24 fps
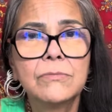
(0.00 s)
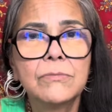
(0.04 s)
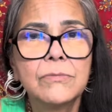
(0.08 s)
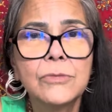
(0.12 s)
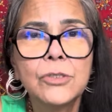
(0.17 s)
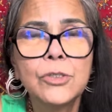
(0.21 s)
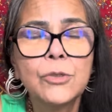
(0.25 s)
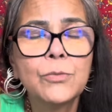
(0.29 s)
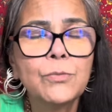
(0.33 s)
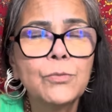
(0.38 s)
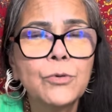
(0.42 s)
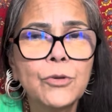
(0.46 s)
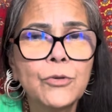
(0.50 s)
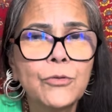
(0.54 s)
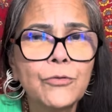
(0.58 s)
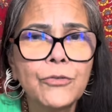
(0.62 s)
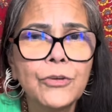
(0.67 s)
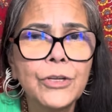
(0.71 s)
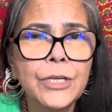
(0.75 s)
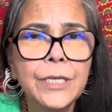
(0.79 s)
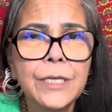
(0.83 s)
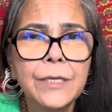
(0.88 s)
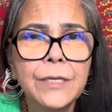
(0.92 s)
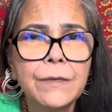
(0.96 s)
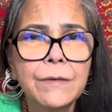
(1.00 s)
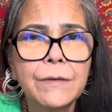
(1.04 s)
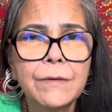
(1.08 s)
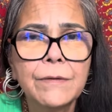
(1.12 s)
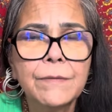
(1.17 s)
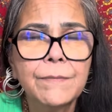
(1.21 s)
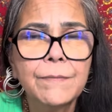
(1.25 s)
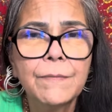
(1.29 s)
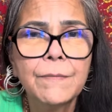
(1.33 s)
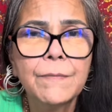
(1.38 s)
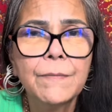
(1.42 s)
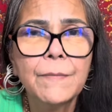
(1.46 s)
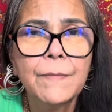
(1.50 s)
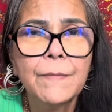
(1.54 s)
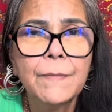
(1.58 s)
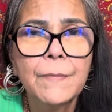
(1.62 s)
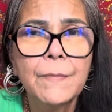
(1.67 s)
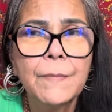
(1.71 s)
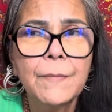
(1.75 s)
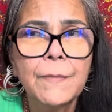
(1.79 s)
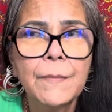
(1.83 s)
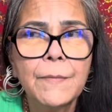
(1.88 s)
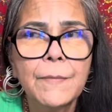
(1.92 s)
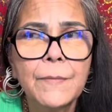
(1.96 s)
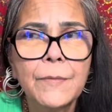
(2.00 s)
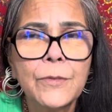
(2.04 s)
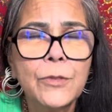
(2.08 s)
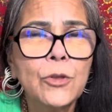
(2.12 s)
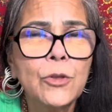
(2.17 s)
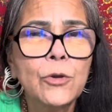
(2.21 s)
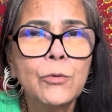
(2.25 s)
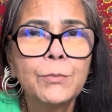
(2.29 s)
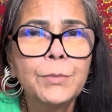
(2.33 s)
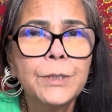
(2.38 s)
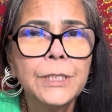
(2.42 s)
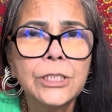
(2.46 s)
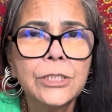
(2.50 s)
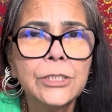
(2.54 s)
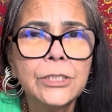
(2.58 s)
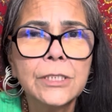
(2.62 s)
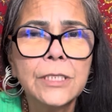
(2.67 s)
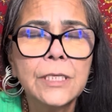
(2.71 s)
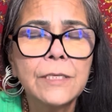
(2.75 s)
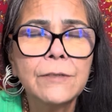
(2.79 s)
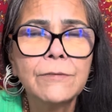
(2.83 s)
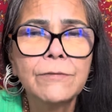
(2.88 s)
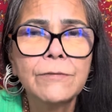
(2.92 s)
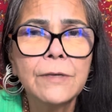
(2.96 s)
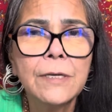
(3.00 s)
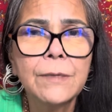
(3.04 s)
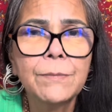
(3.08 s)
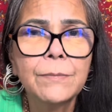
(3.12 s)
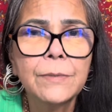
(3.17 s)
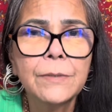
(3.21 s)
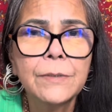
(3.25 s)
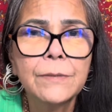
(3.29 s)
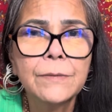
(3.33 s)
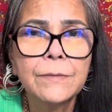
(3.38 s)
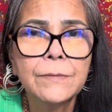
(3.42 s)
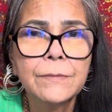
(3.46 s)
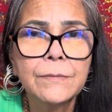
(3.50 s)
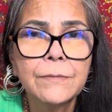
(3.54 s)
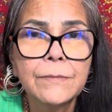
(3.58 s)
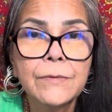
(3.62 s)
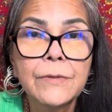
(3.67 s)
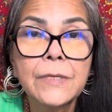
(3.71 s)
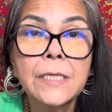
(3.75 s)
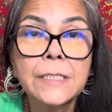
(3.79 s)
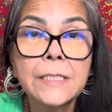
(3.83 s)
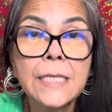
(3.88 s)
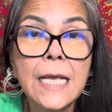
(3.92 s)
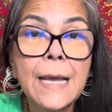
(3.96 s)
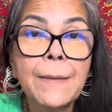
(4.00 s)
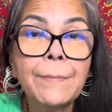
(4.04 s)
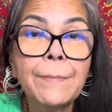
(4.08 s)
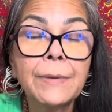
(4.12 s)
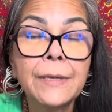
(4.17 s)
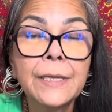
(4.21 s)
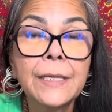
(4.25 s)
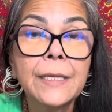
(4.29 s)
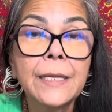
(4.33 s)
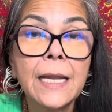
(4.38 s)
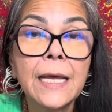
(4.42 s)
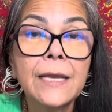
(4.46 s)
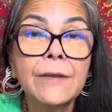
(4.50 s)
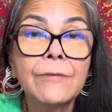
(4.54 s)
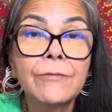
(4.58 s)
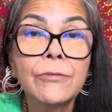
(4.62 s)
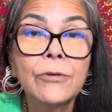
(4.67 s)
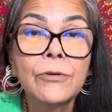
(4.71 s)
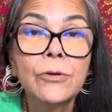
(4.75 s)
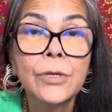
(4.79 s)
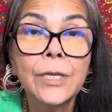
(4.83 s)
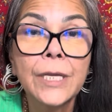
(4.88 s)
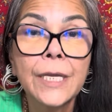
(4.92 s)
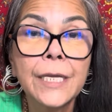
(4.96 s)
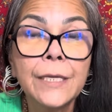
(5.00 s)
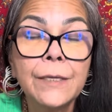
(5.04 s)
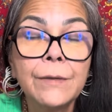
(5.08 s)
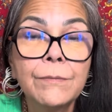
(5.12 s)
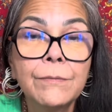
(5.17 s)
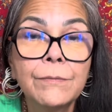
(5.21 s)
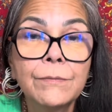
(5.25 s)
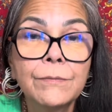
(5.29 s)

You broke free. Don't beat yourself up. Things happen in life, okay?